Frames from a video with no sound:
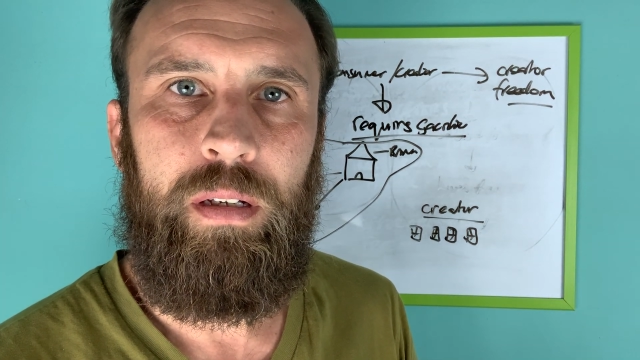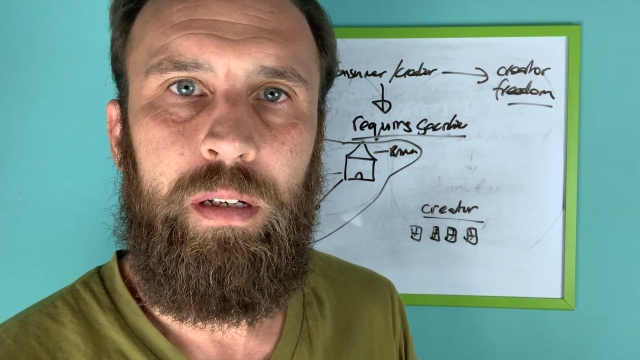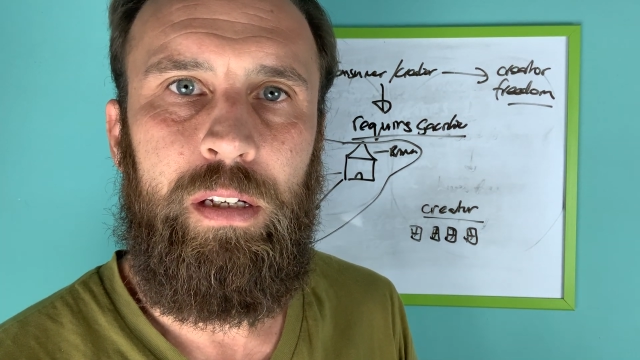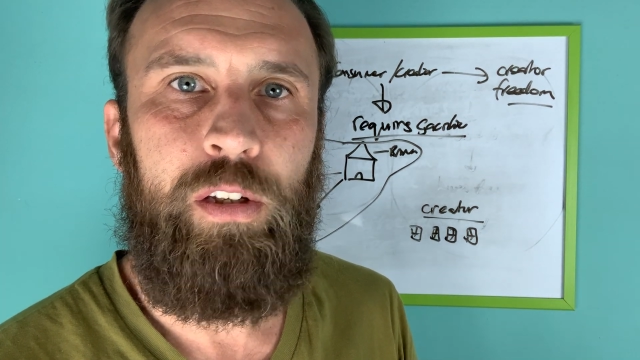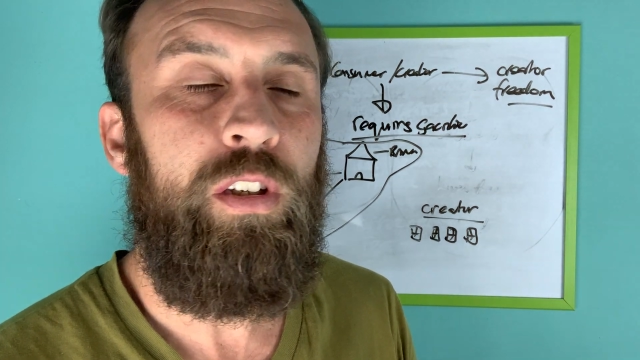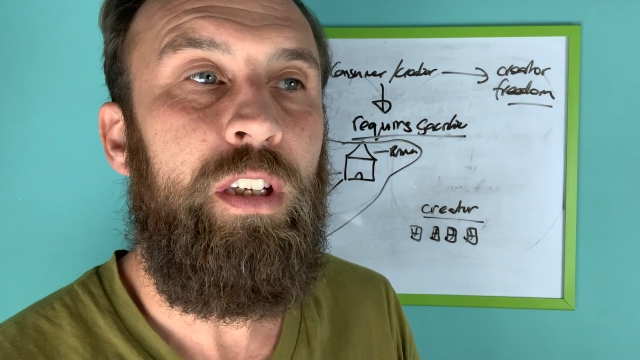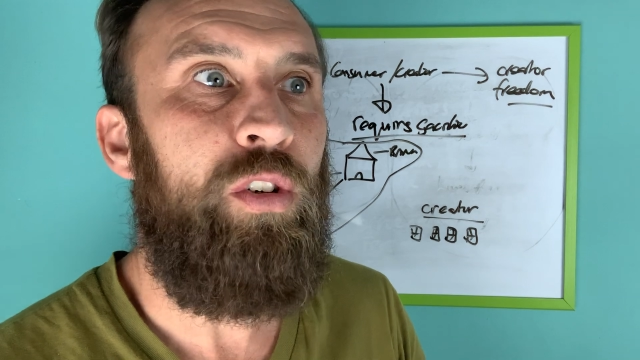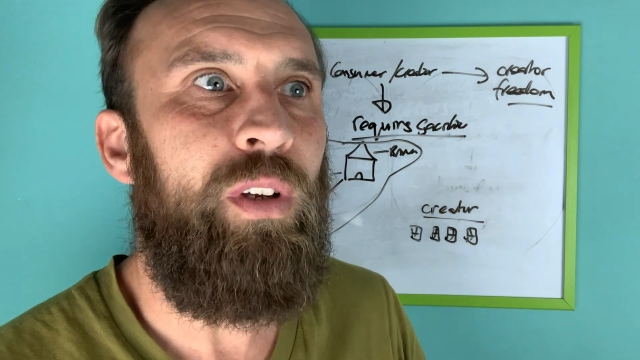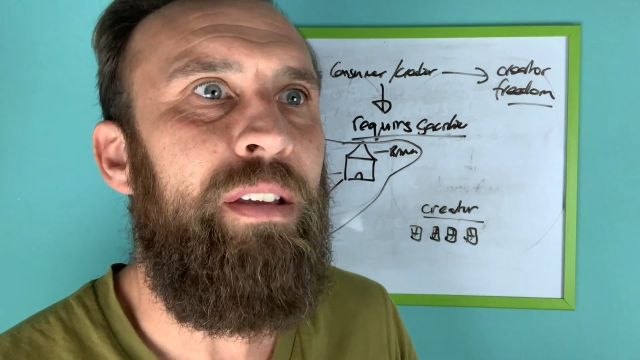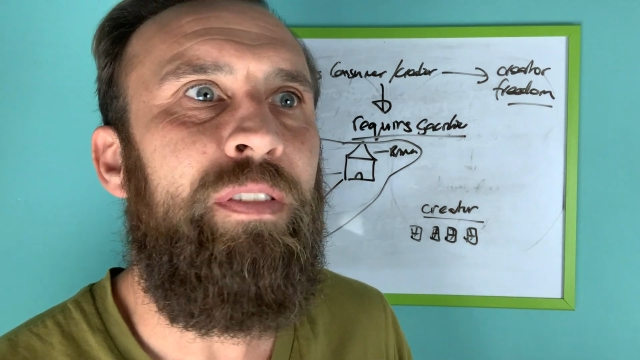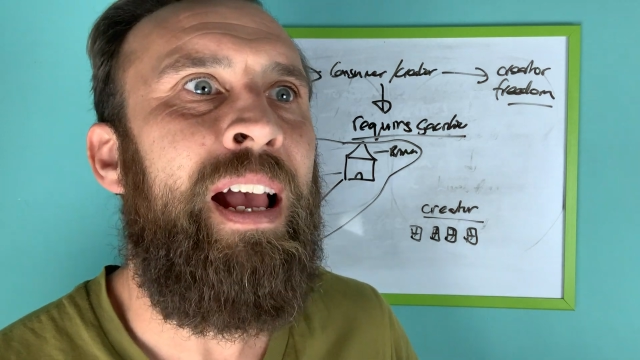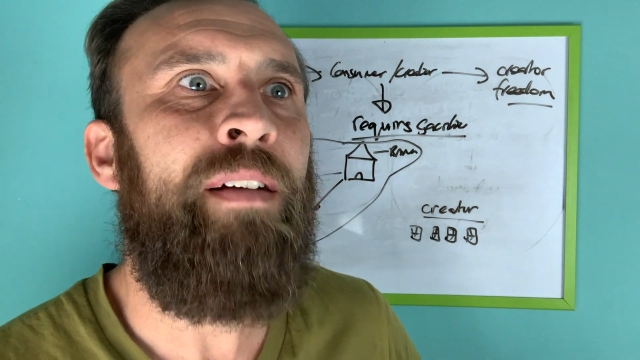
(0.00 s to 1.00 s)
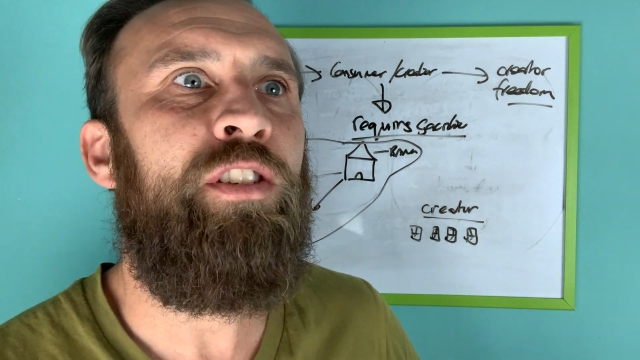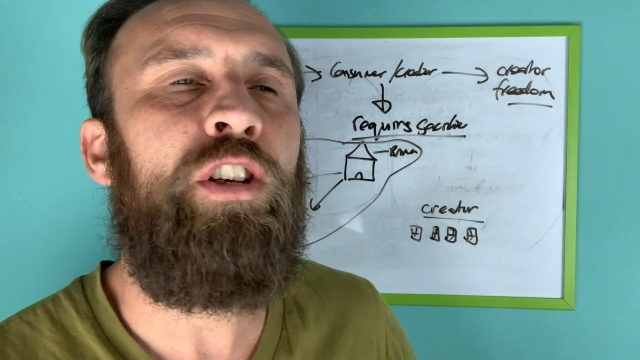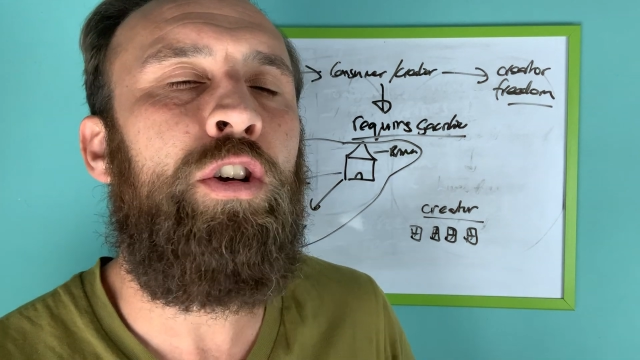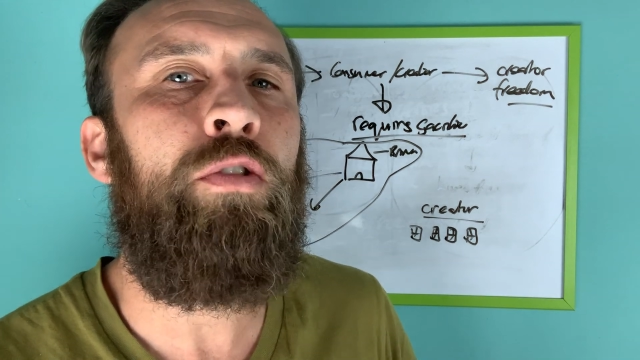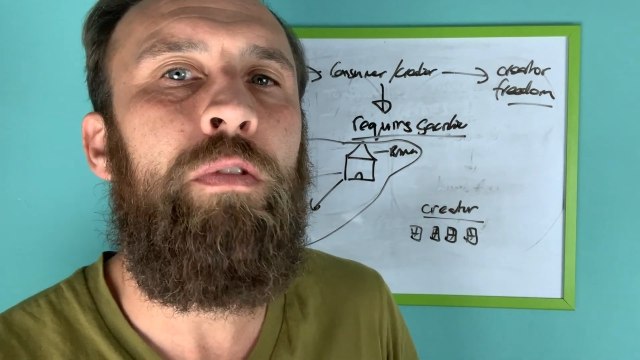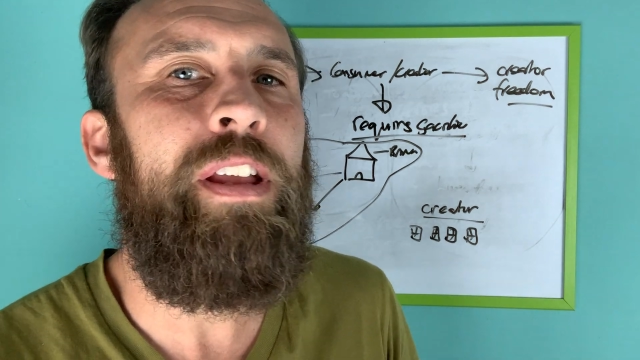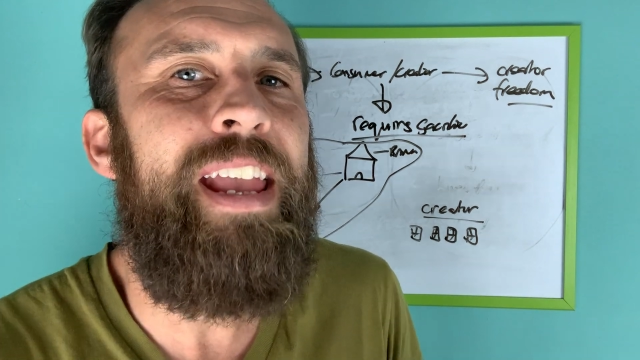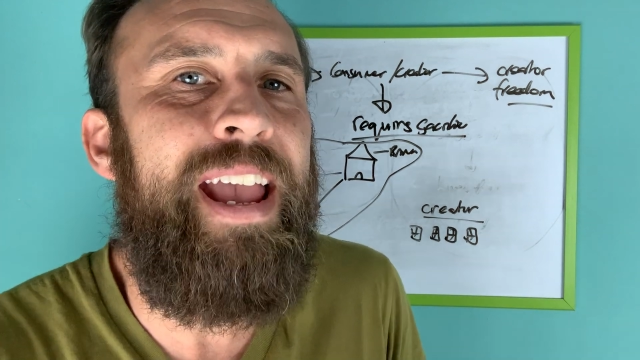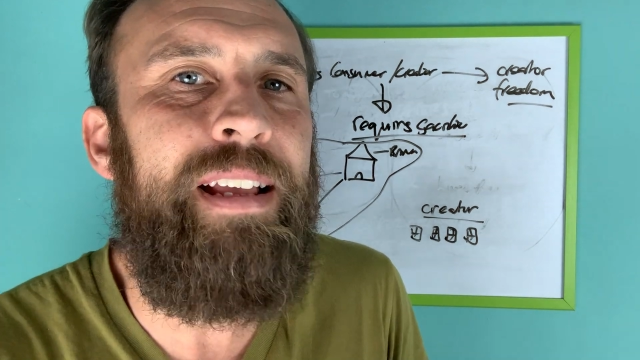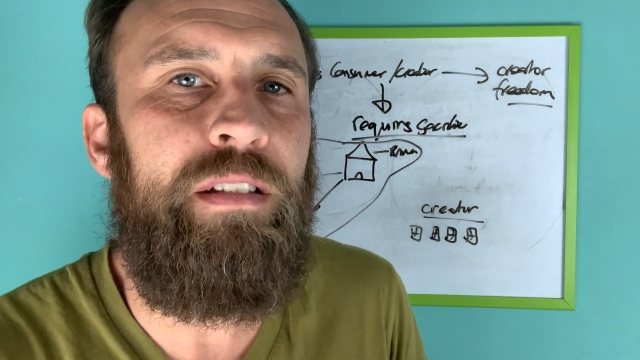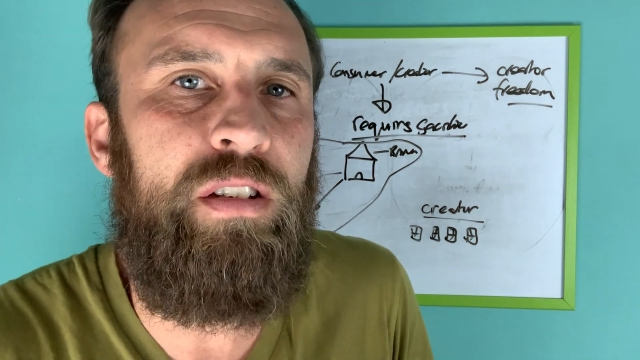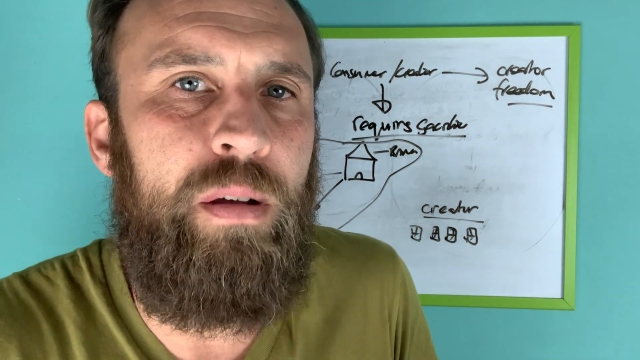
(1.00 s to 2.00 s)
You don't even have to
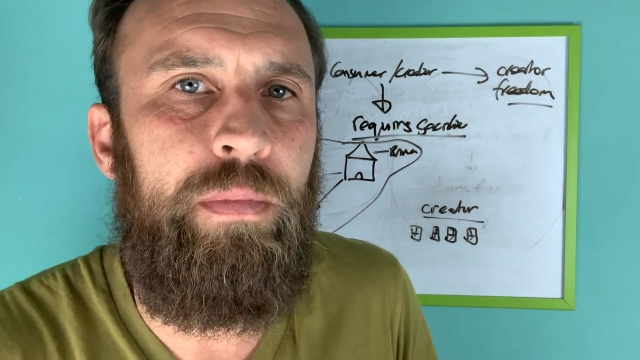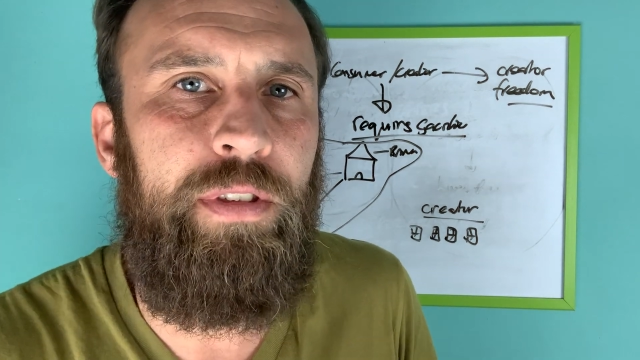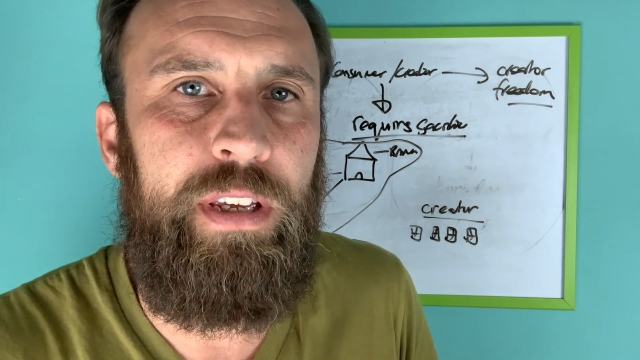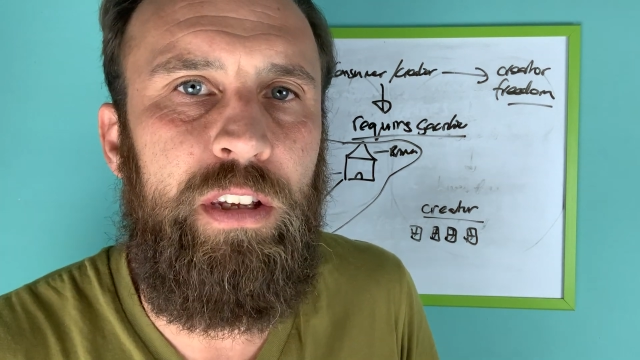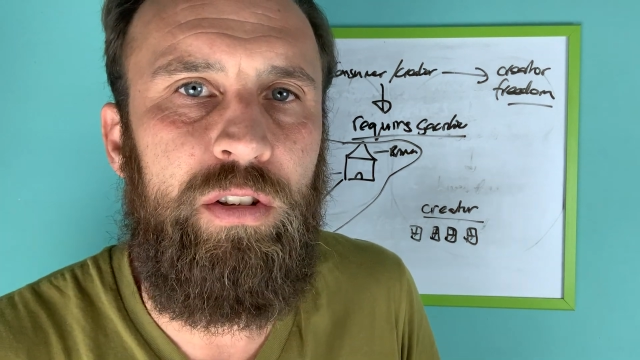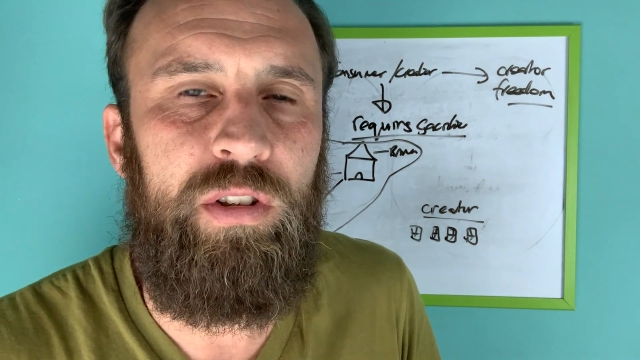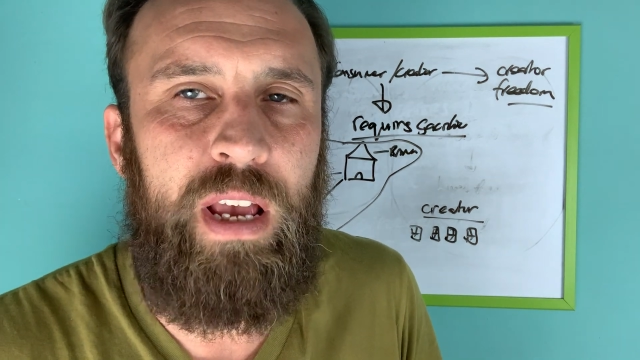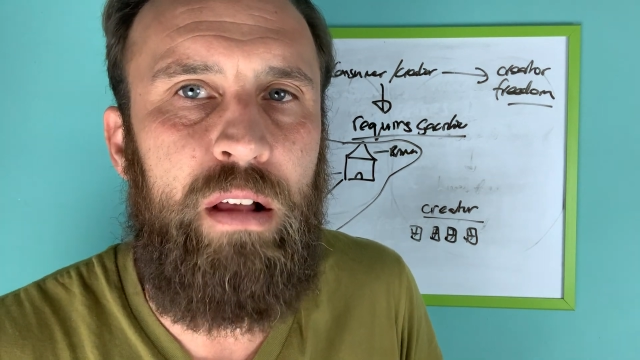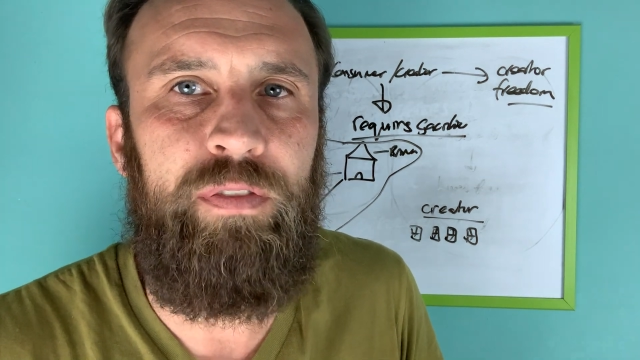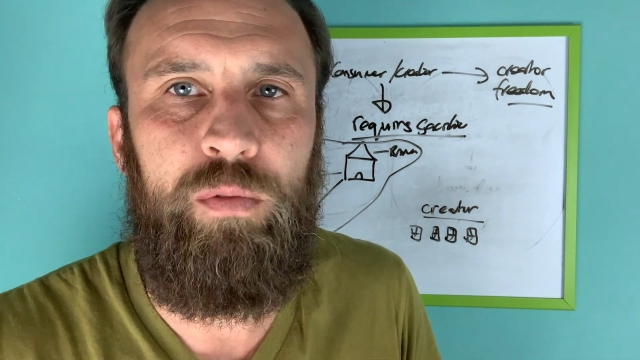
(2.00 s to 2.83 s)
create something yourself.